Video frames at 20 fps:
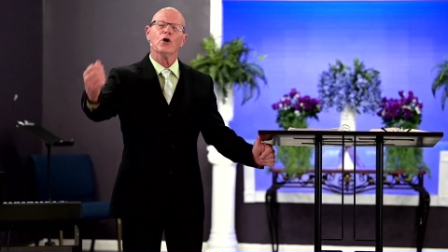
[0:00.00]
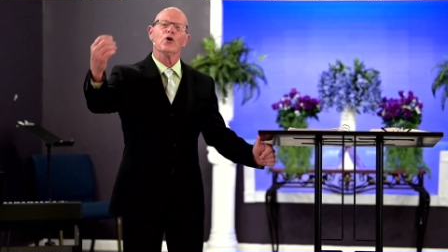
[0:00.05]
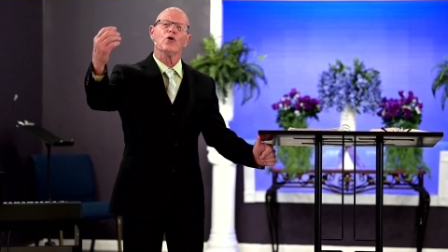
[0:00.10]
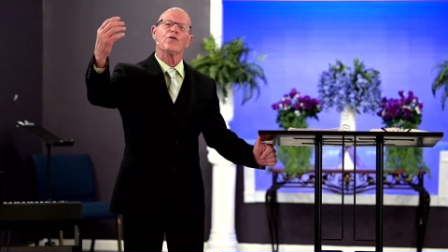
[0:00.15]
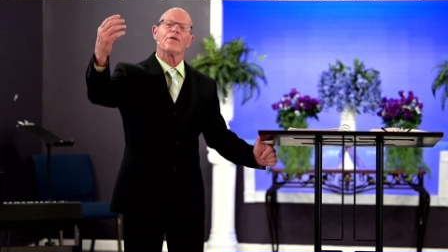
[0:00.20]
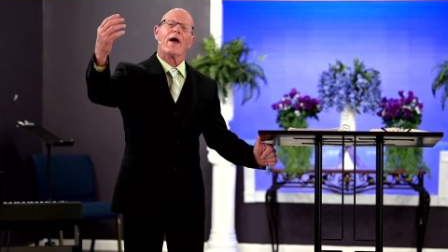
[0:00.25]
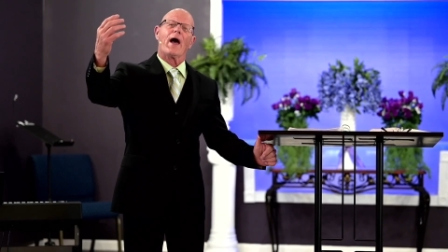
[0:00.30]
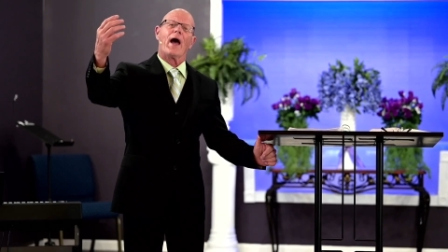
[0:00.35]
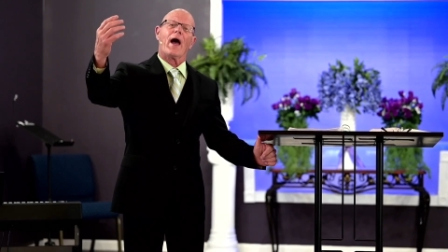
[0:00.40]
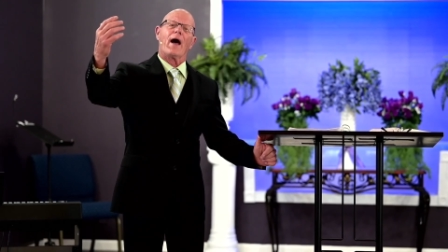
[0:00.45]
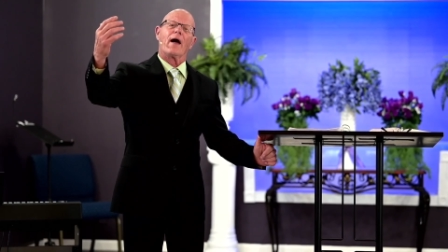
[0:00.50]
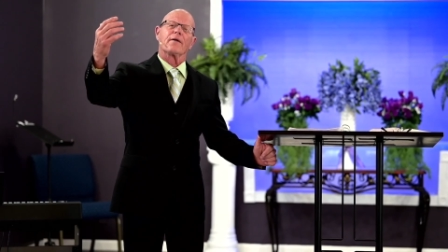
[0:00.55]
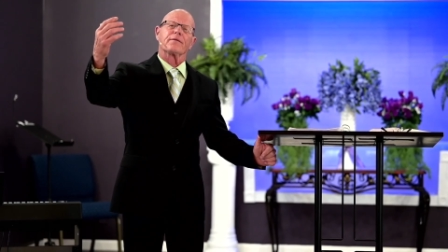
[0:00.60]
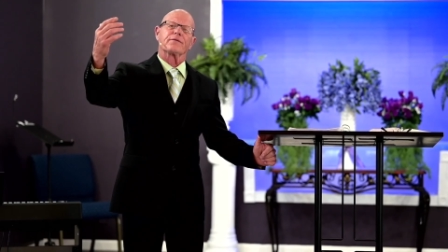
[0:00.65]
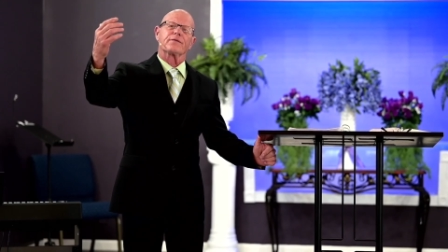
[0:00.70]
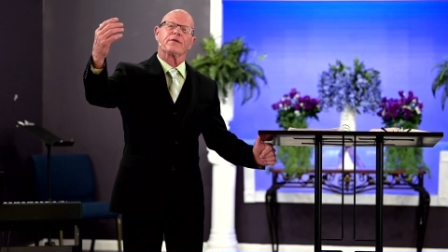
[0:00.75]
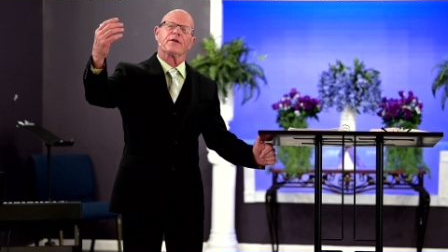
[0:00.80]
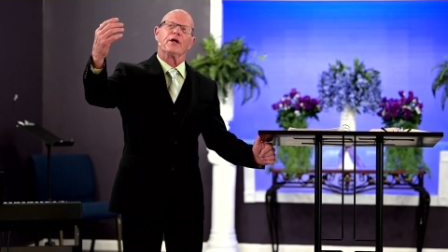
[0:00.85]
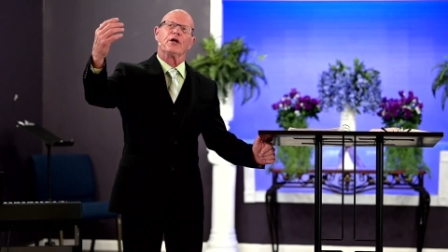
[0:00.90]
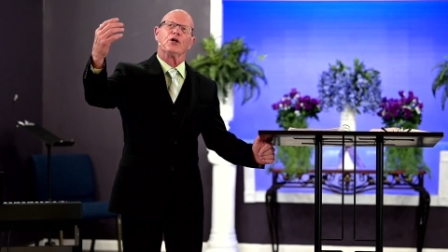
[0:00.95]
that
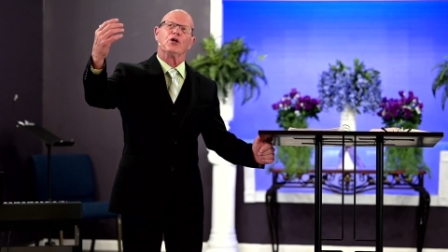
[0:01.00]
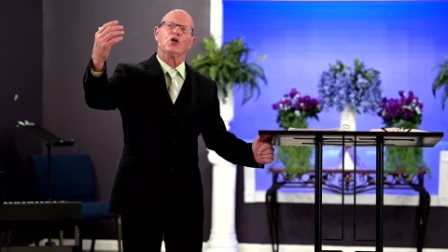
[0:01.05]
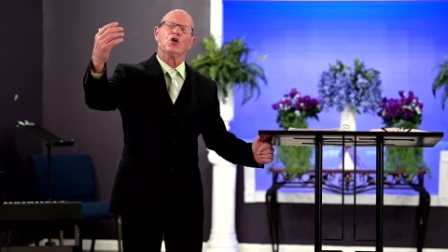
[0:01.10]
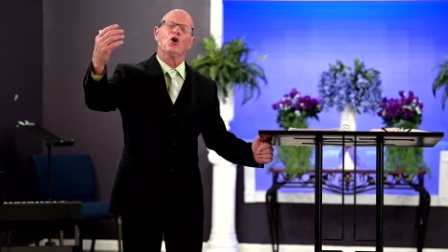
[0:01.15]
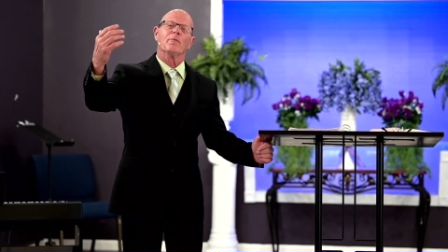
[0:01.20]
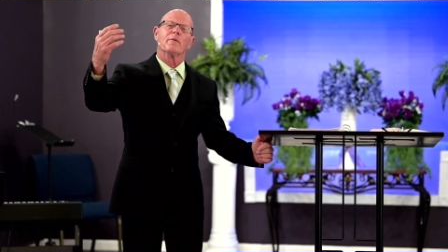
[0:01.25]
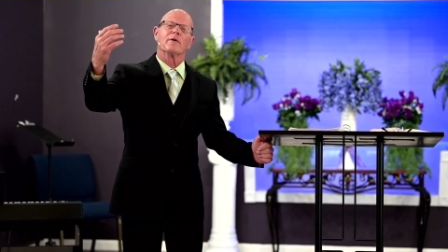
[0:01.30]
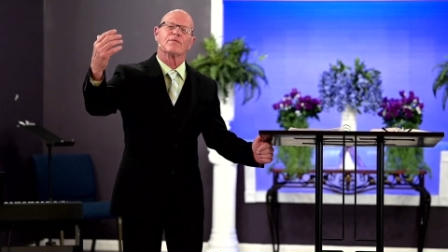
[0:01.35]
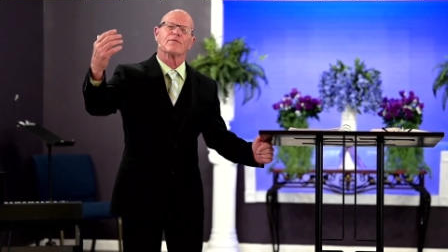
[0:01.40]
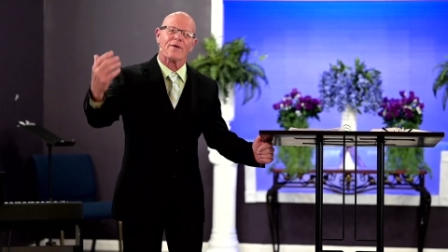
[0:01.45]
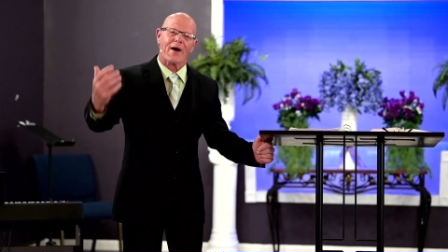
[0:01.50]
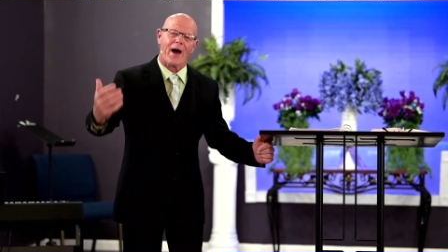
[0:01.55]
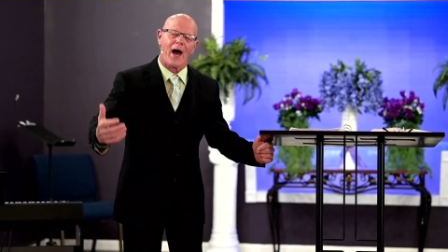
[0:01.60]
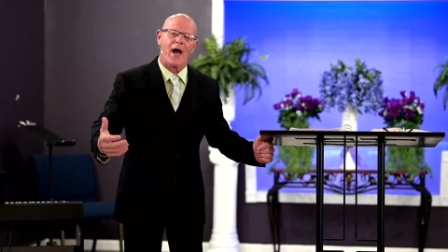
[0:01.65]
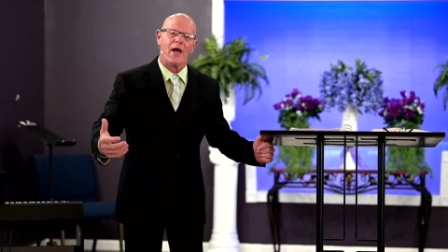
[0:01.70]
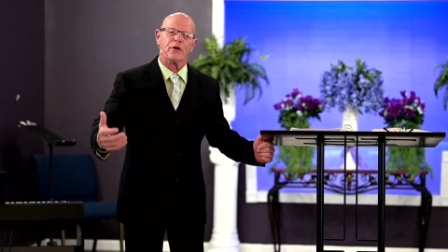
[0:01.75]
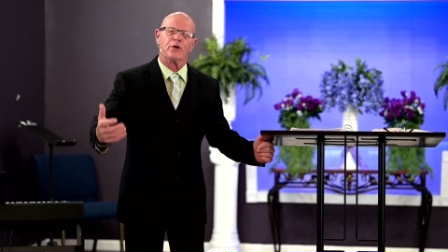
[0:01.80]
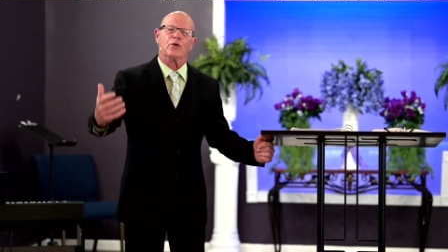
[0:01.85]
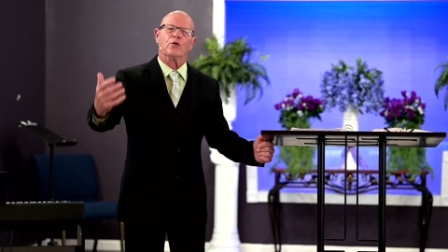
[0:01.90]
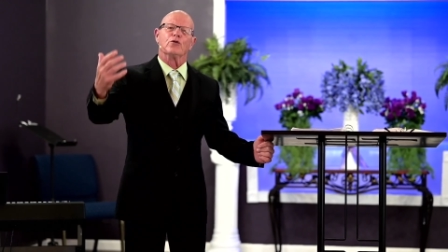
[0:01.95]
the human
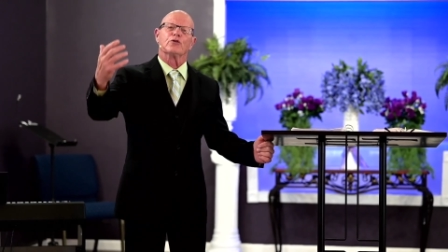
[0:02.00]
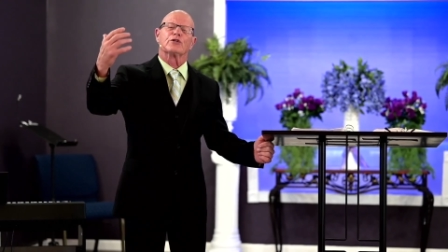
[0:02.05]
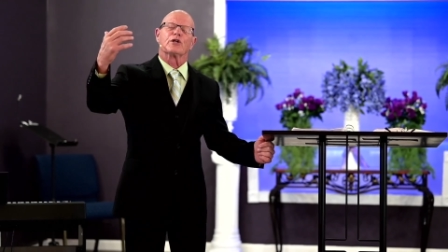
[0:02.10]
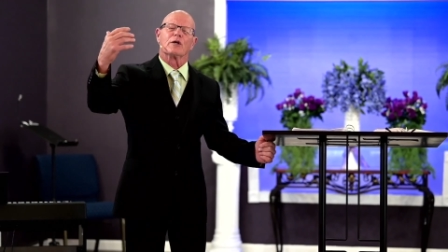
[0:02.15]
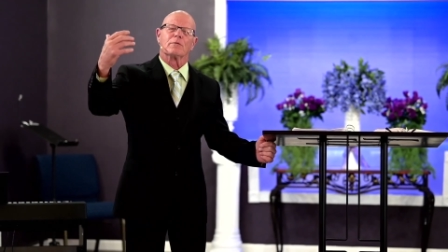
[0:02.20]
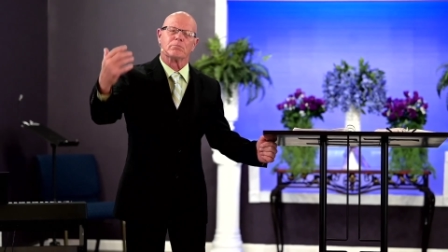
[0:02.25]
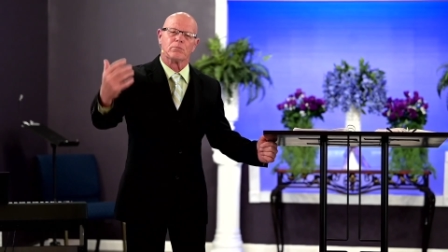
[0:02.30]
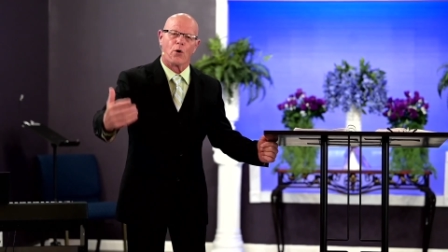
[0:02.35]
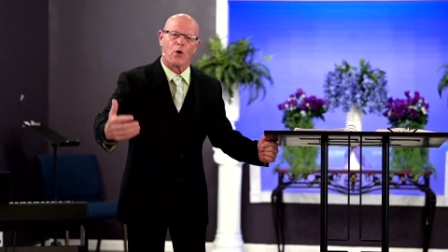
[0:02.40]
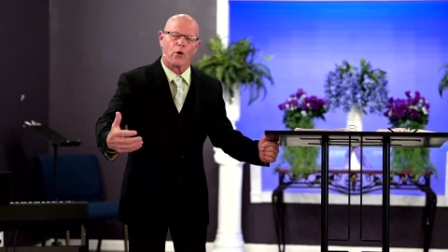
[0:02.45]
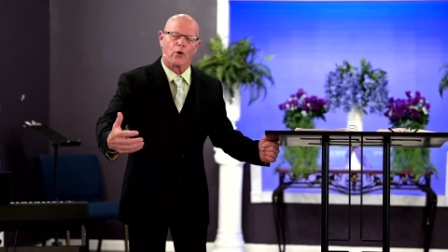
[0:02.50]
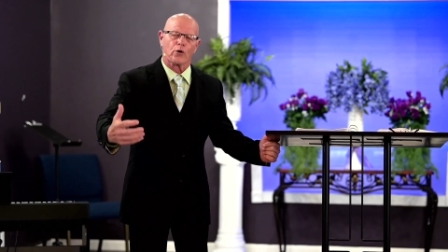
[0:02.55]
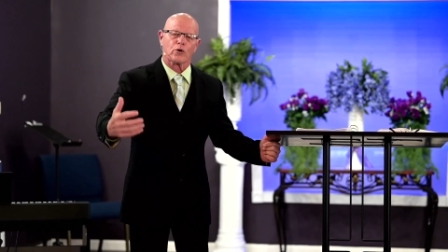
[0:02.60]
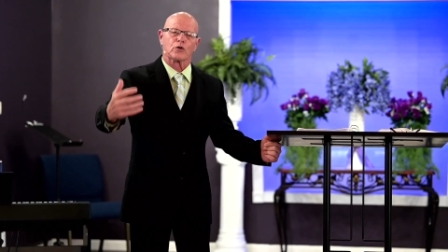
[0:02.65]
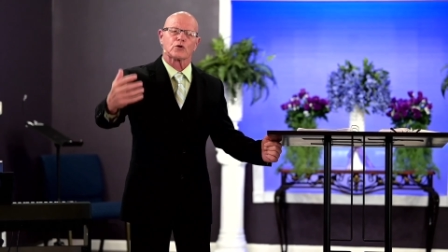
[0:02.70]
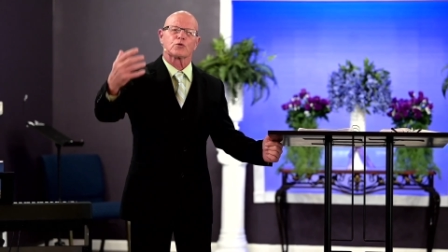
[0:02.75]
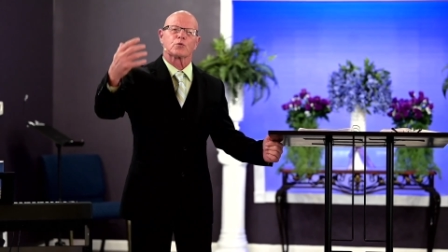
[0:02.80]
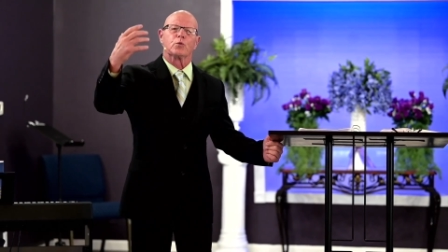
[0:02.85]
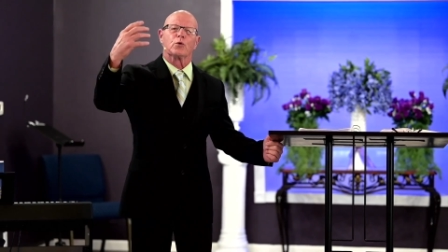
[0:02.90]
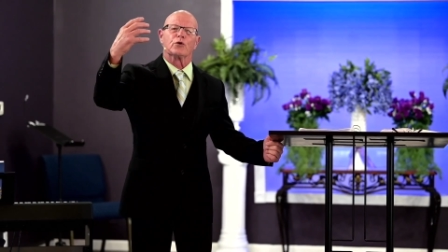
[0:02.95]
values and
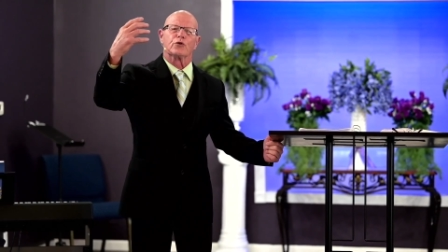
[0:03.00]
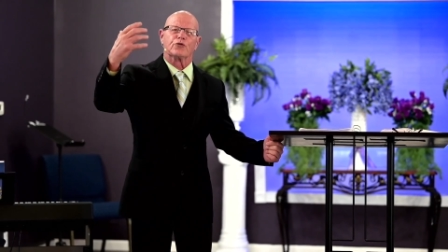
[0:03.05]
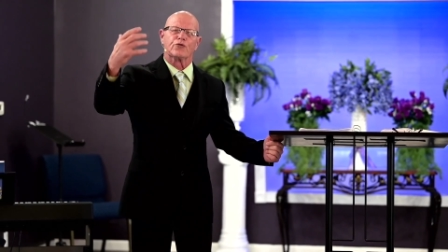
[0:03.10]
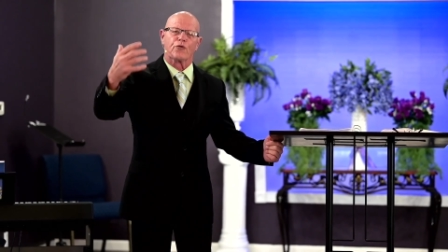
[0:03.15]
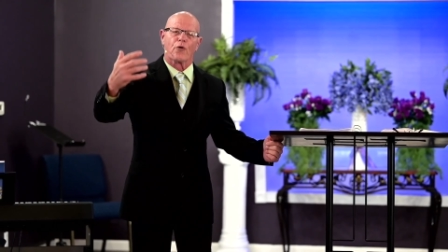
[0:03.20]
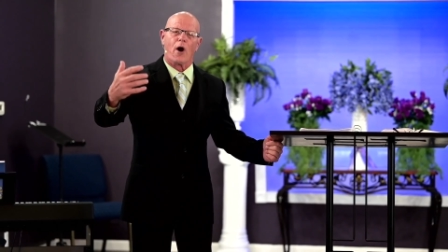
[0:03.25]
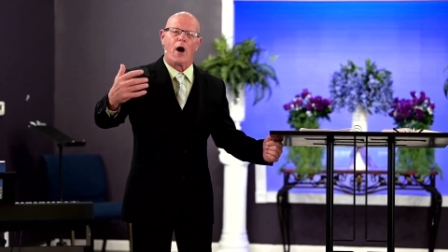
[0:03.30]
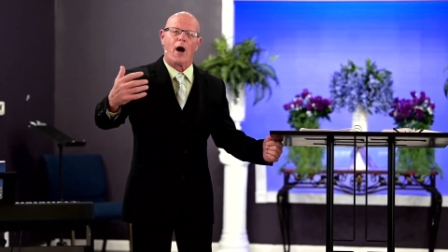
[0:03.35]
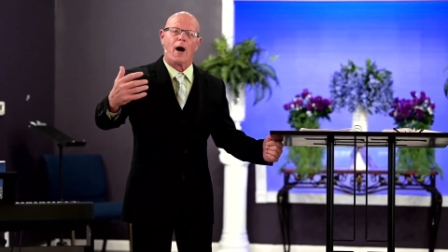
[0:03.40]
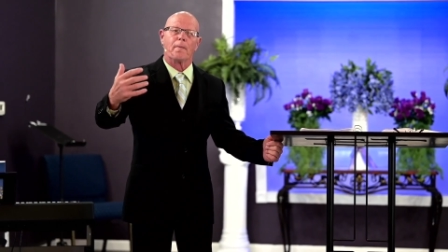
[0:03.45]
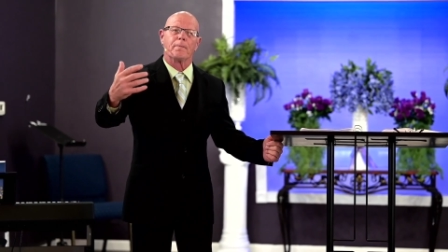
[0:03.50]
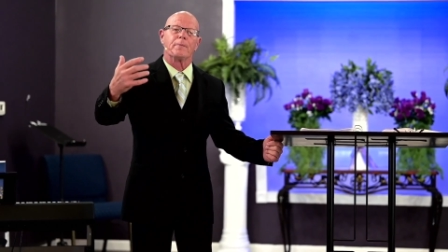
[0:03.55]
morals would drop